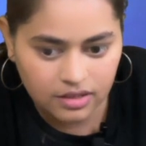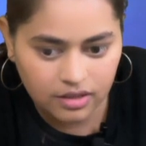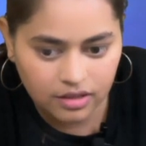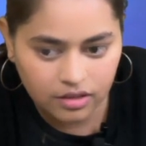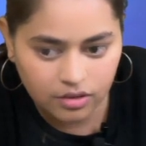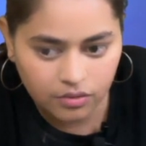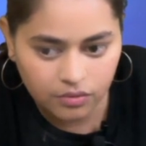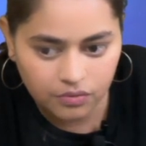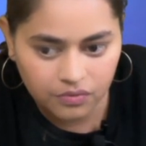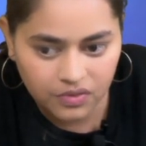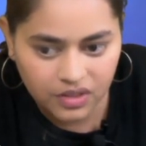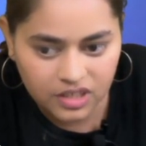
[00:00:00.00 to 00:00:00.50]

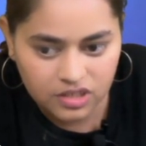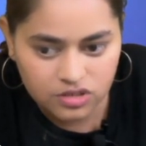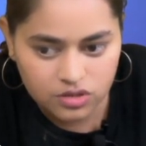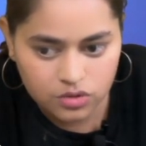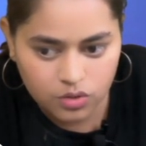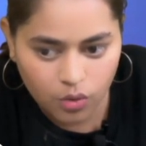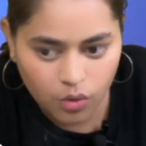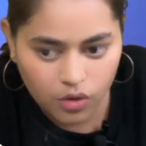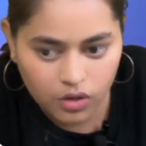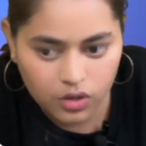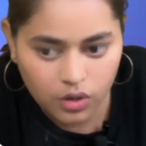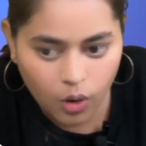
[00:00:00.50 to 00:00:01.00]
we
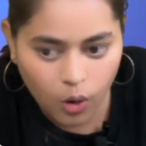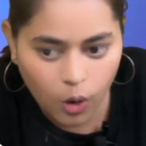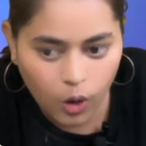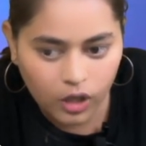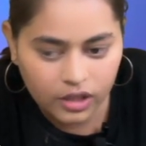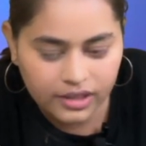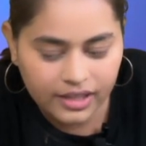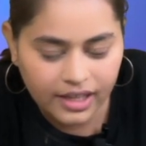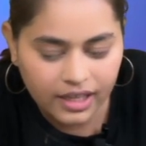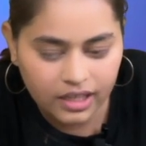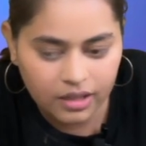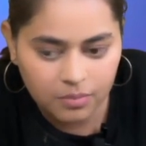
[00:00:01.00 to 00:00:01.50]
stored
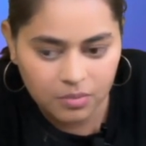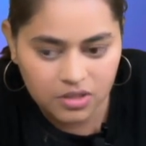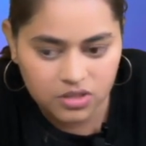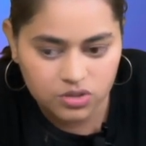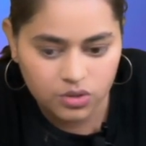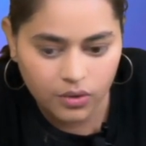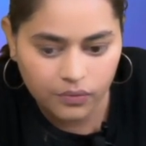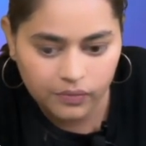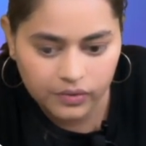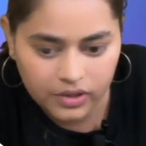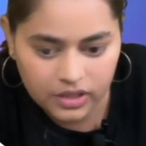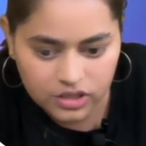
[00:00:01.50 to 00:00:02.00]
all the elements
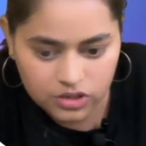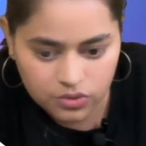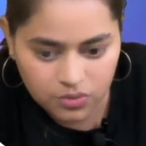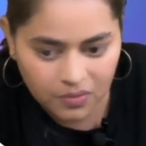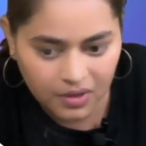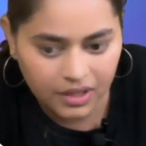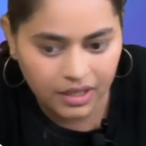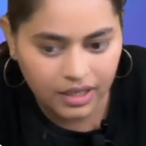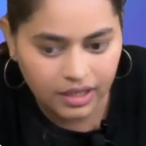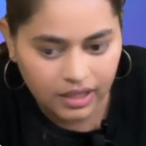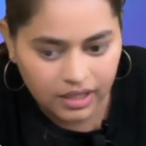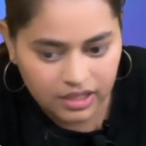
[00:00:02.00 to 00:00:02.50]
of list
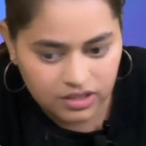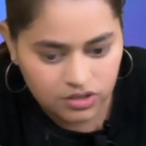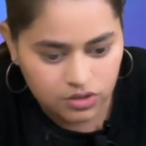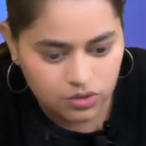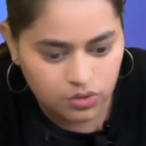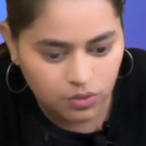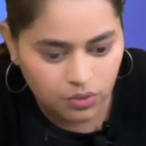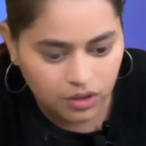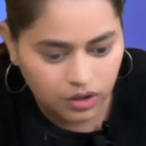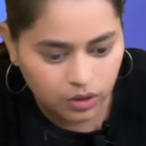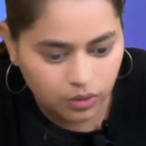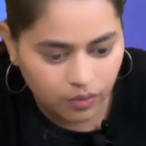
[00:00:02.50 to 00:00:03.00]
1 and list
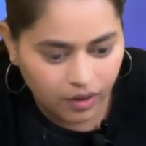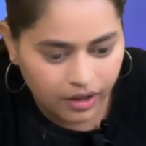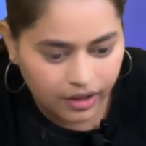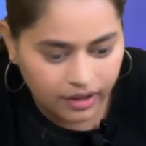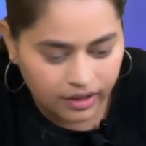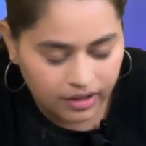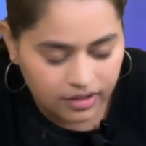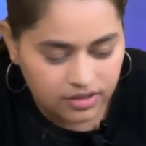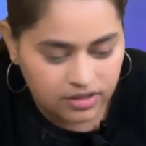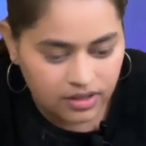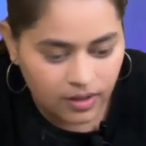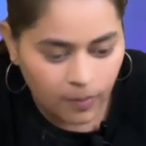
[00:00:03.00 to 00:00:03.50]
2 into a
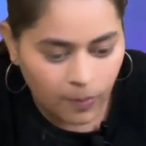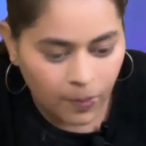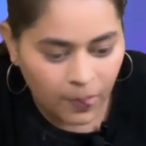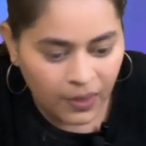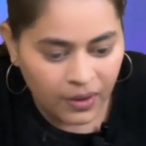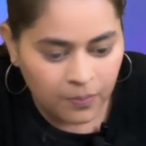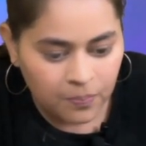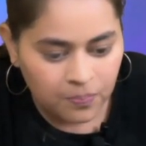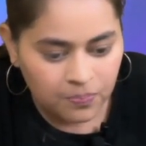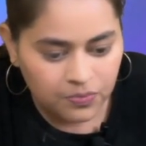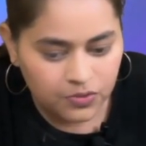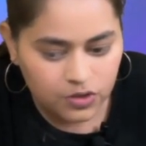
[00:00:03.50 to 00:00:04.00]
list.
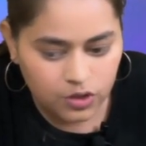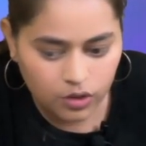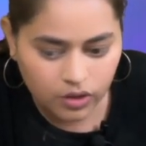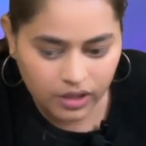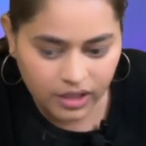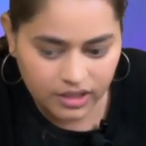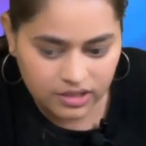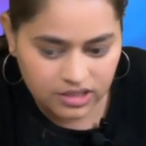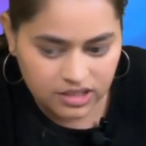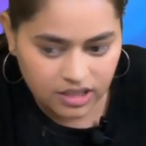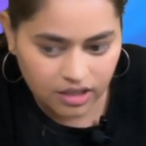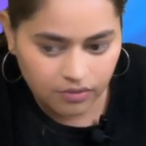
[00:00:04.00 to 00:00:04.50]
So
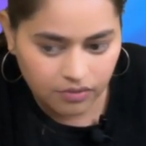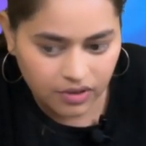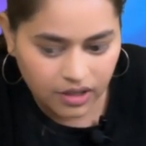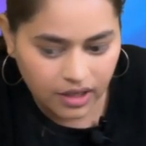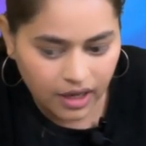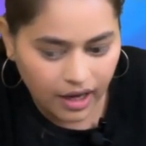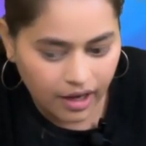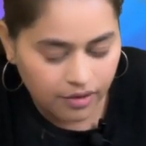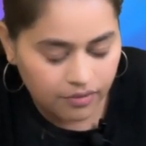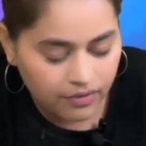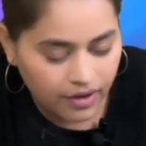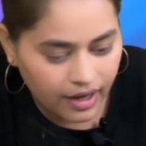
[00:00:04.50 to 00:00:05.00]
let's say we
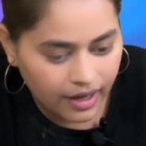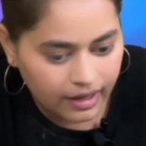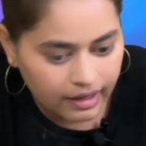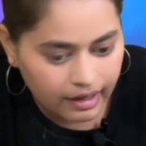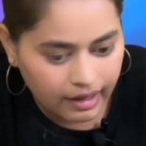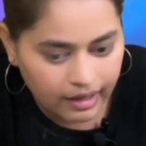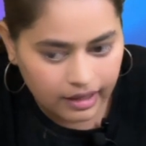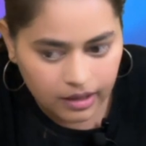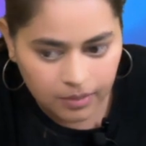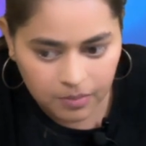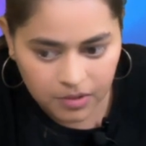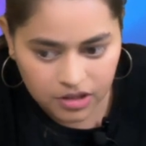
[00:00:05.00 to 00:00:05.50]
have n
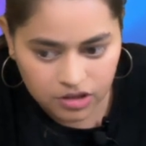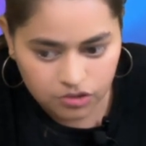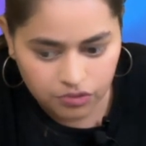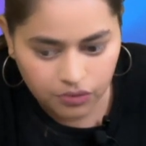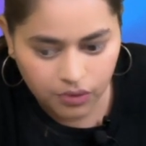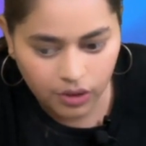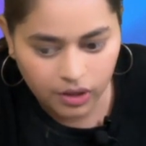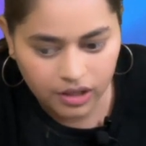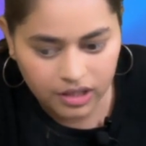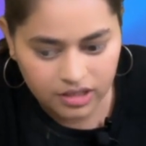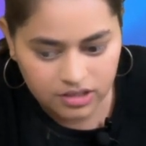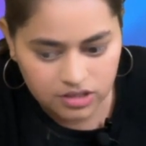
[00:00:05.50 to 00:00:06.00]
elements
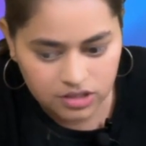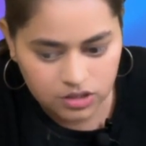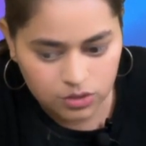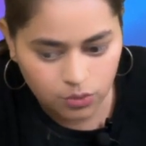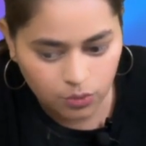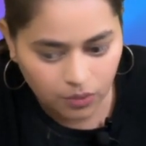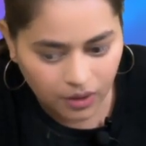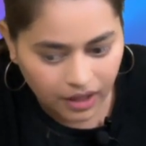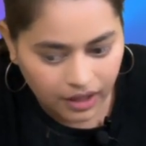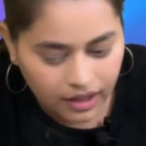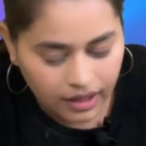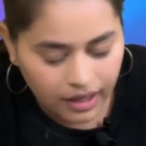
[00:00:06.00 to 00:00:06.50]
for list
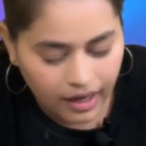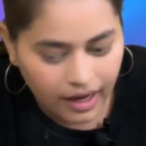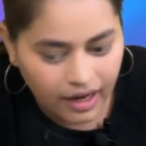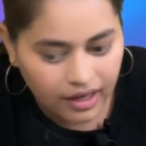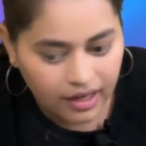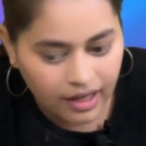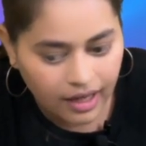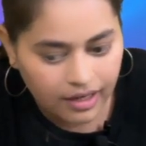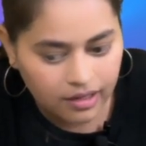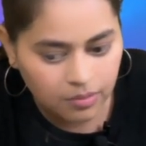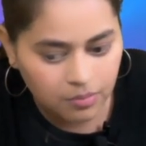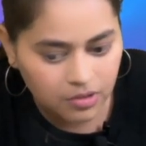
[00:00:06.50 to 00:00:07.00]
1, n
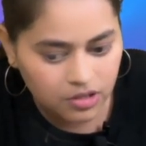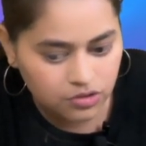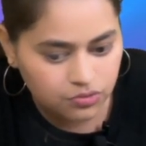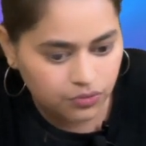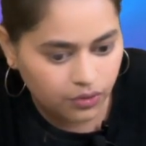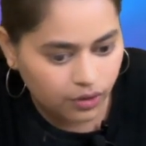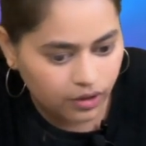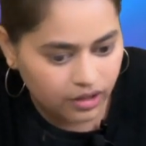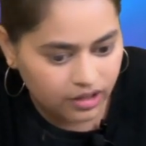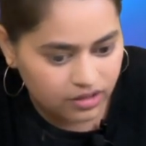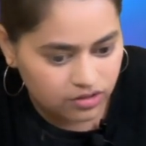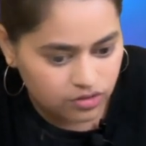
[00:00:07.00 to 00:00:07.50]
elements
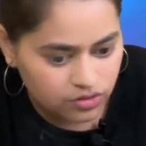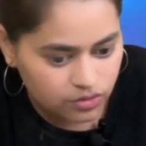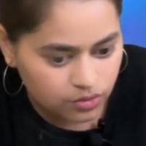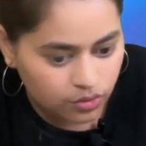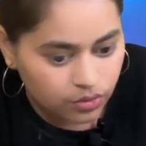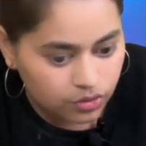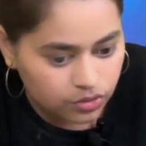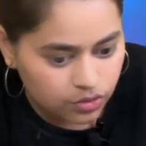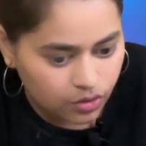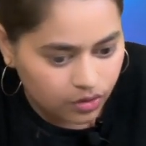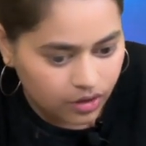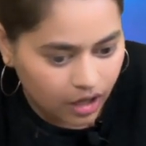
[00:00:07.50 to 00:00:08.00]
for list
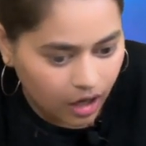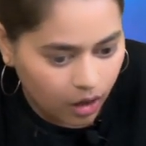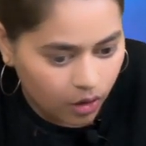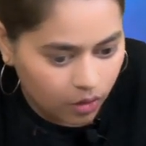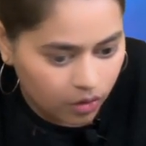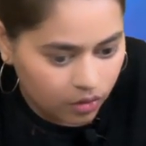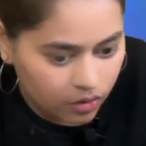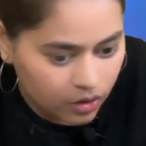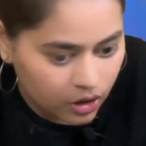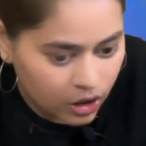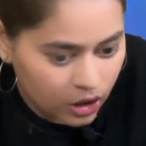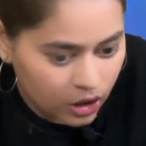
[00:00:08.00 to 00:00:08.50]
2. So now